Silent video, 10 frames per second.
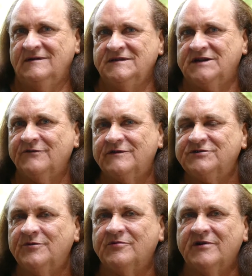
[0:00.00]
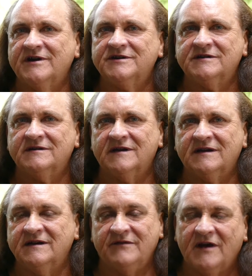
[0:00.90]
salvage operation that
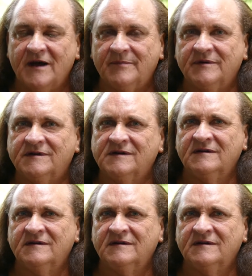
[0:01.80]
never happened.